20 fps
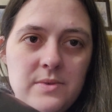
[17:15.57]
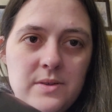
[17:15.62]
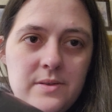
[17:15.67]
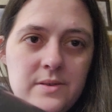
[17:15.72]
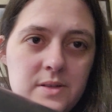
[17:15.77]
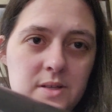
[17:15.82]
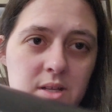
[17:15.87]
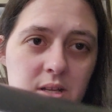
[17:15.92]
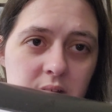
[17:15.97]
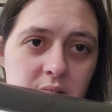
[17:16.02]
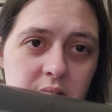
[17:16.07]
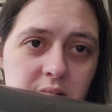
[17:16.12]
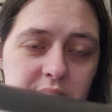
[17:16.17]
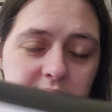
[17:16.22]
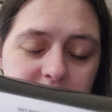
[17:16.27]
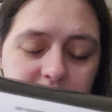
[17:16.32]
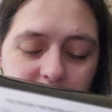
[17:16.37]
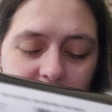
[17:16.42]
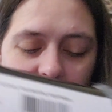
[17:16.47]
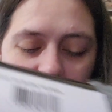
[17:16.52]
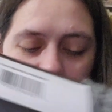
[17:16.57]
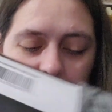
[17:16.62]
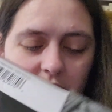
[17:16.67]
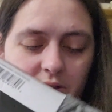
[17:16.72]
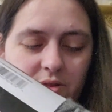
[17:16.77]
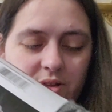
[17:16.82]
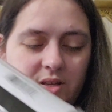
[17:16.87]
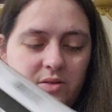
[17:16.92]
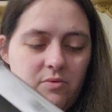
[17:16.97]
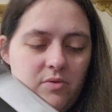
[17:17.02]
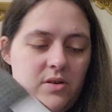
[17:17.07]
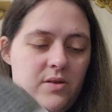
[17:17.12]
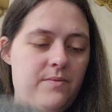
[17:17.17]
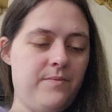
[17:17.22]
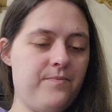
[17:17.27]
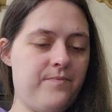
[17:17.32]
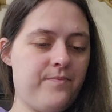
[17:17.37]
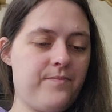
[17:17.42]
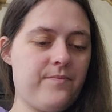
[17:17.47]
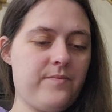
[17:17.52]
but it's Gray Heather. This
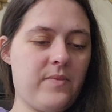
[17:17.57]
one.